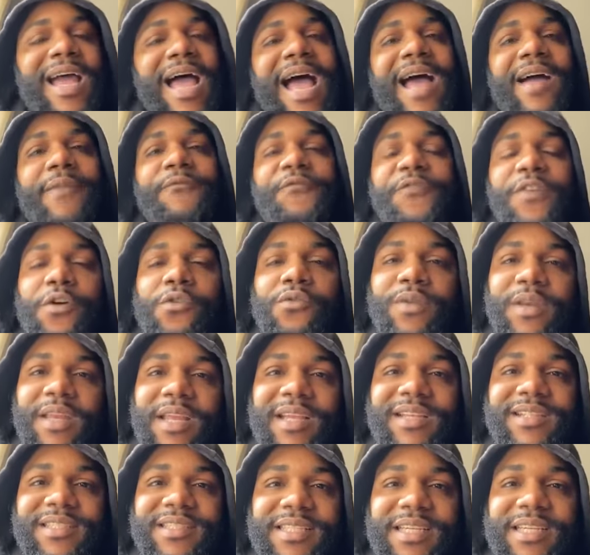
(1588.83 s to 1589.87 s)
How four
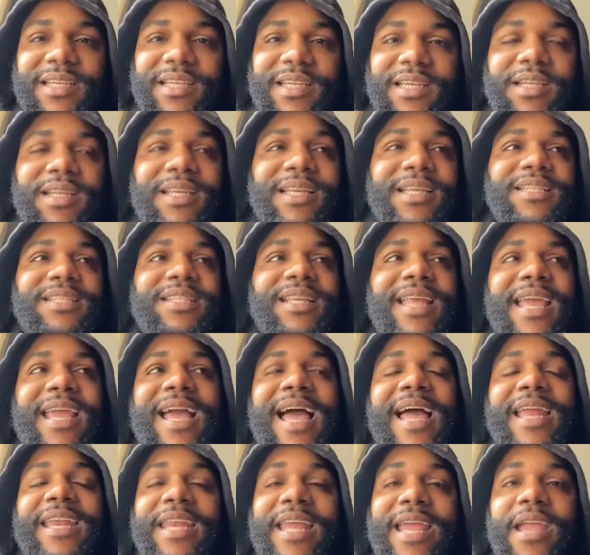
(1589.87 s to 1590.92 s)
niggas get killed? Listen, they
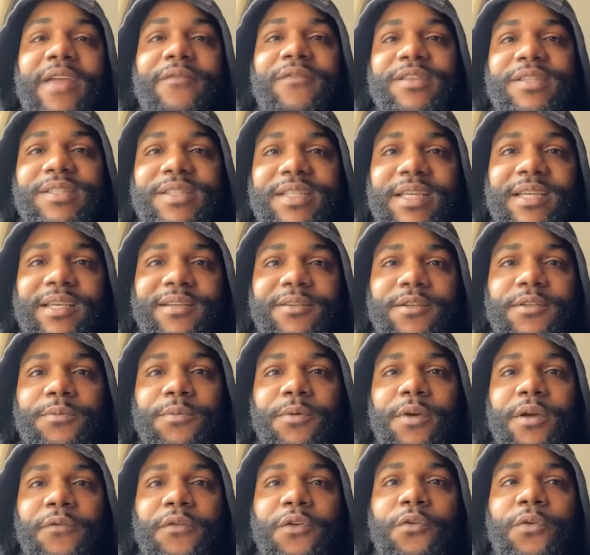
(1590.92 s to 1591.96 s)
got Navy SEALs,
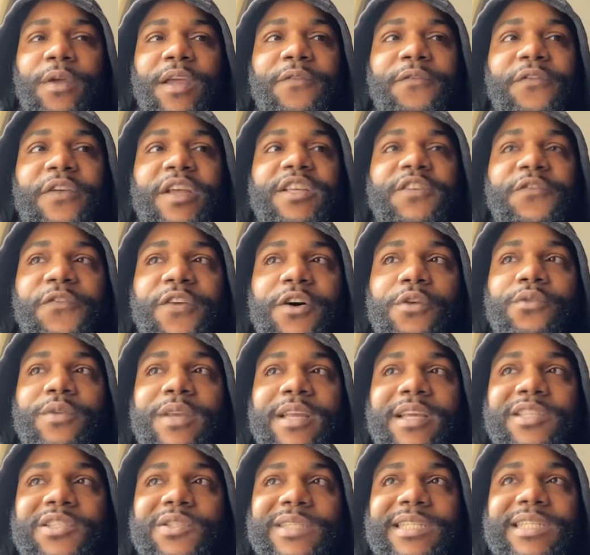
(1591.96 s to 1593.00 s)
bro. If you if it's four
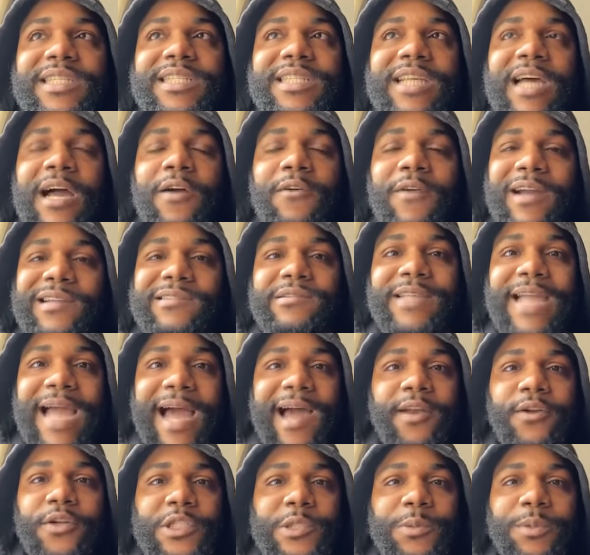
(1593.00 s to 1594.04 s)
niggas with assault rifles,
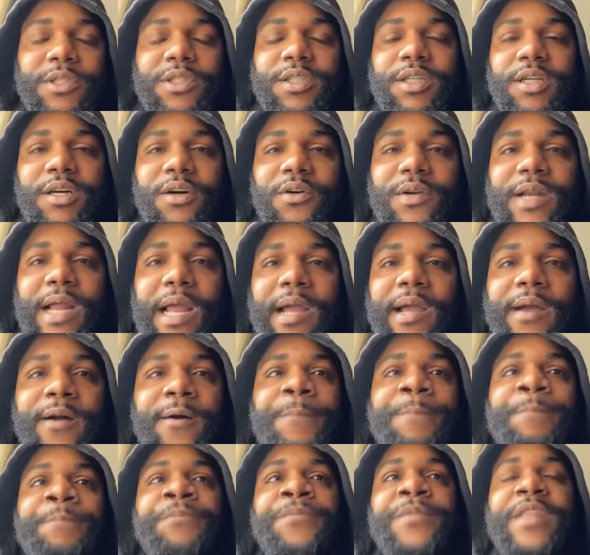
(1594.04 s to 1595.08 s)
y'all don't supposed to go
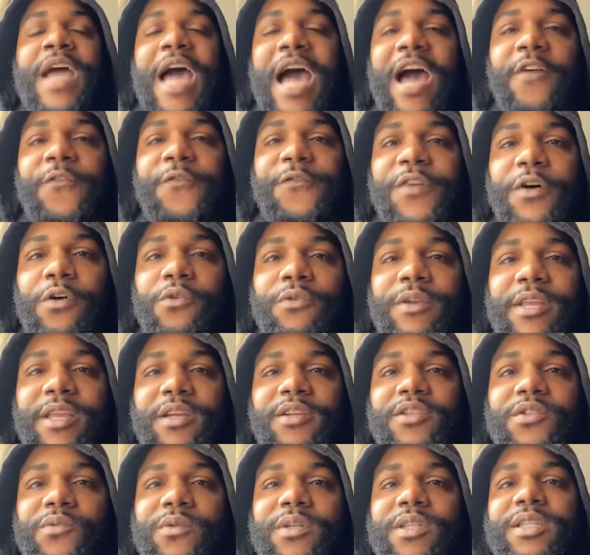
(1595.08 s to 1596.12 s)
down. How four
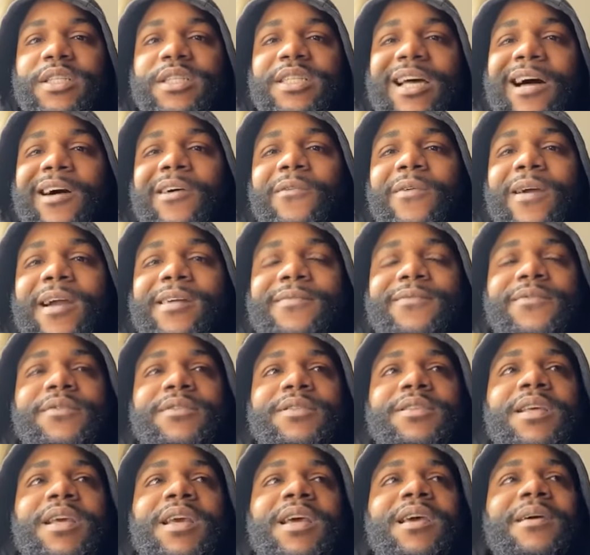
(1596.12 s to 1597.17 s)
niggas with assault
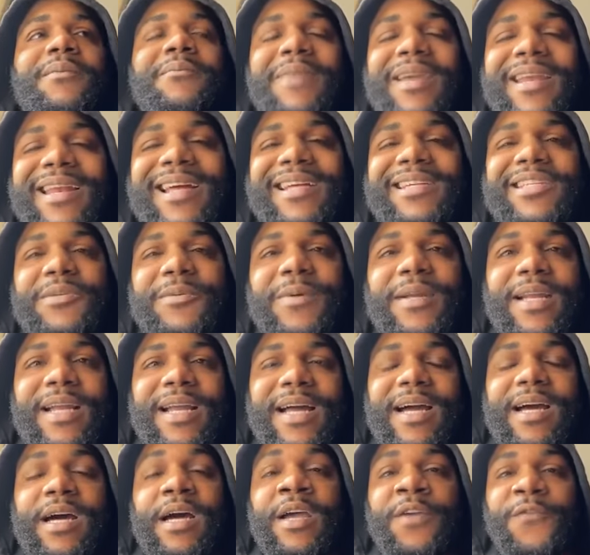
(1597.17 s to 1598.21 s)
rifles? Man, I swear to
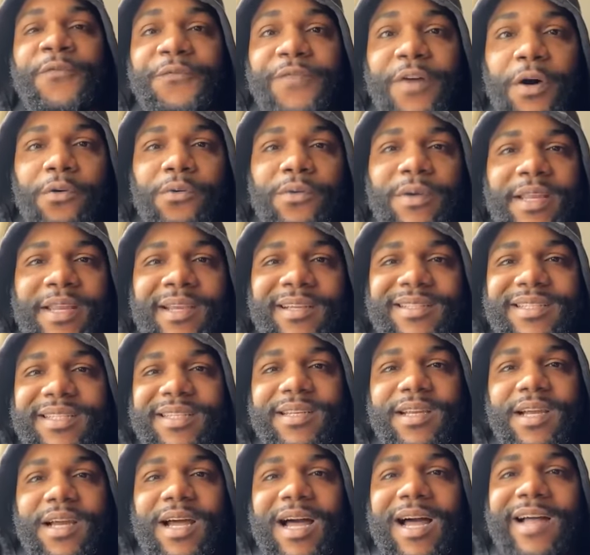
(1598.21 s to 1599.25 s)
God, like four niggas
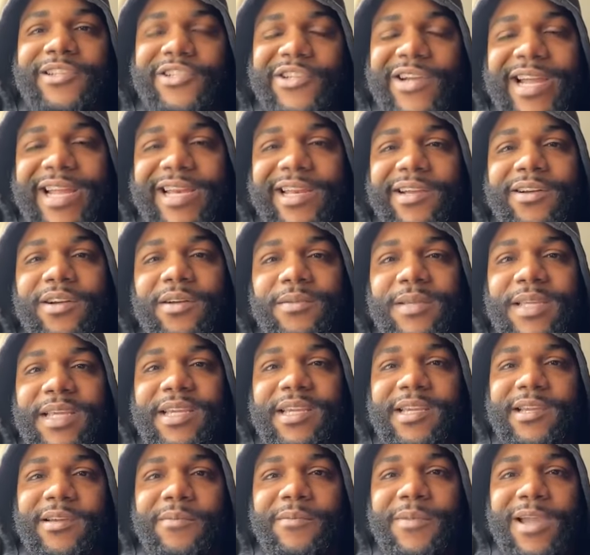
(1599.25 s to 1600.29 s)
in the car tried to come
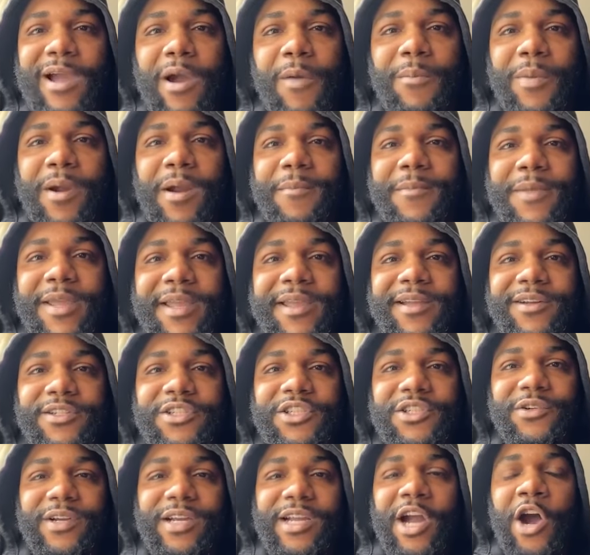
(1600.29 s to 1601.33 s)
kill me on Birmingham
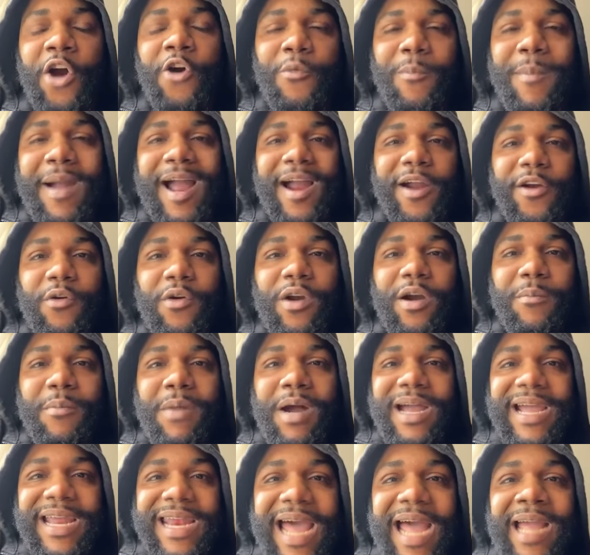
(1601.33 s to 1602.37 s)
Street on my
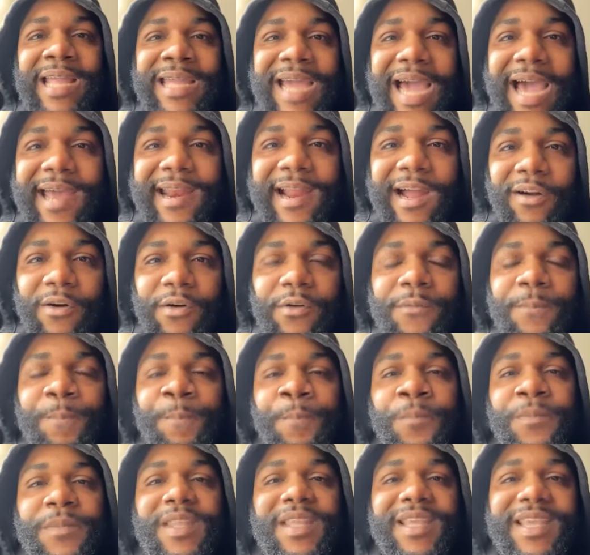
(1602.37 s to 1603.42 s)
grandma and I got off.
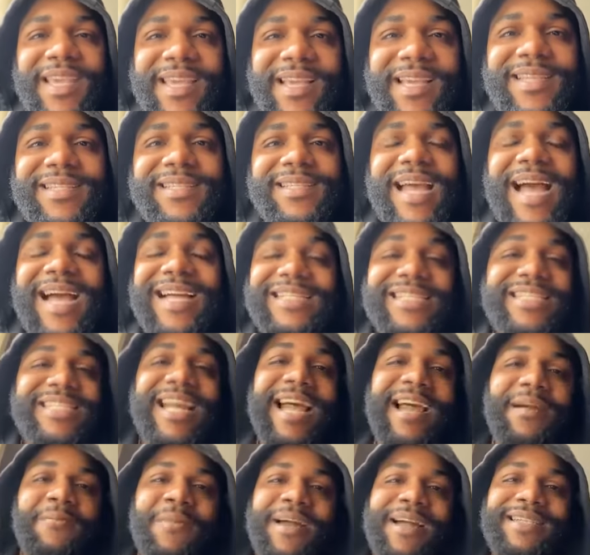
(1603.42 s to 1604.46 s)
Yes, I
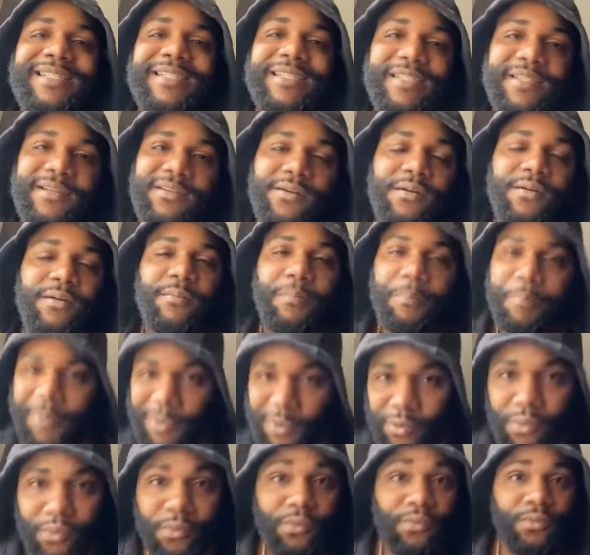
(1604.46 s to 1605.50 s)
shot myself.
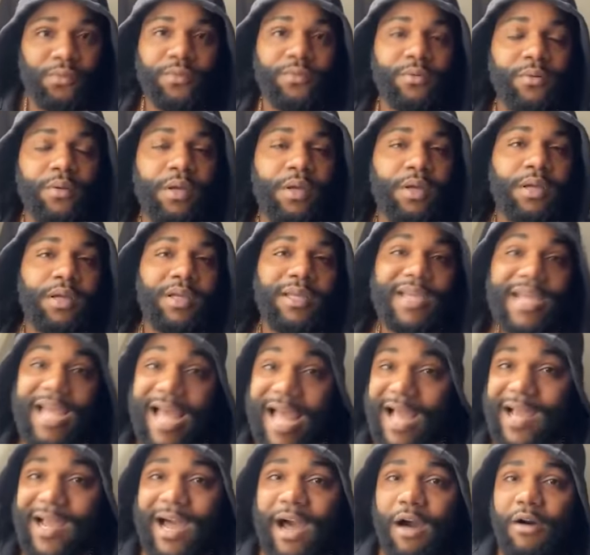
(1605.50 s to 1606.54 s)
Boom.
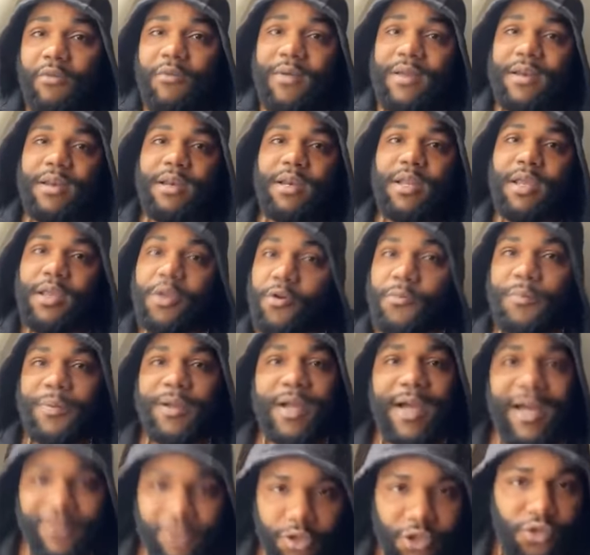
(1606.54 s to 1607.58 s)
Yeah, I caught one in the hip
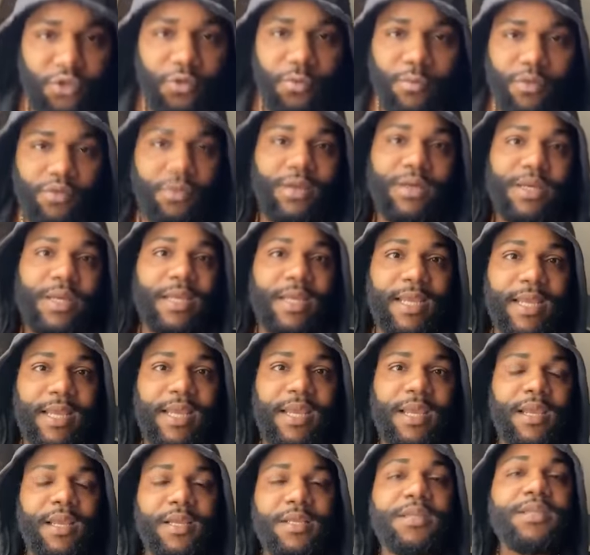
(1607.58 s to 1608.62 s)
and caught two more in the
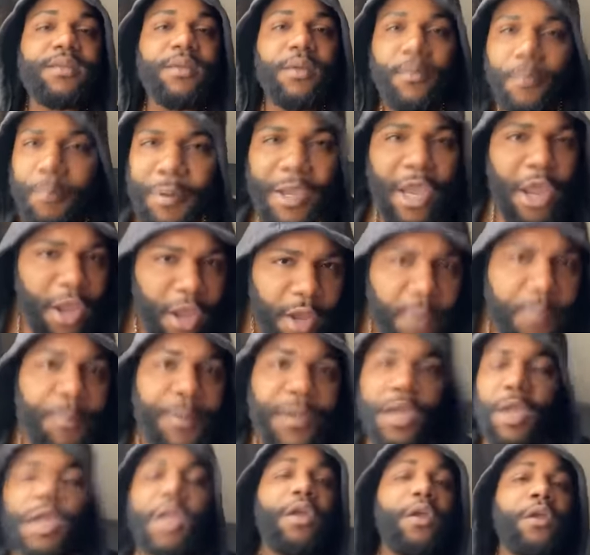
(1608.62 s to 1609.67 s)
legs. Bing,
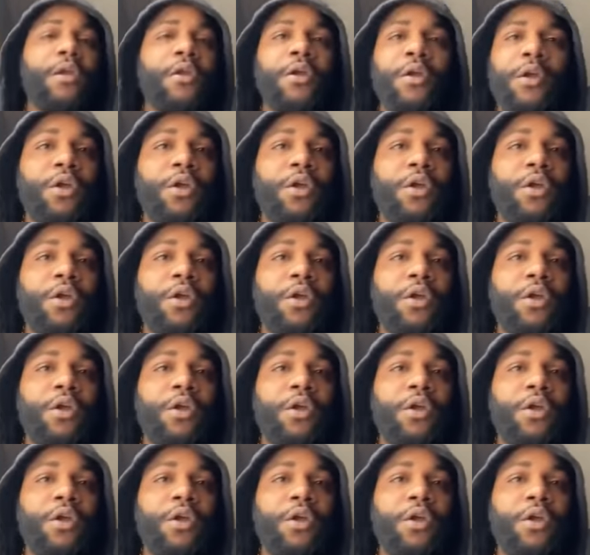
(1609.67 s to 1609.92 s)
bing.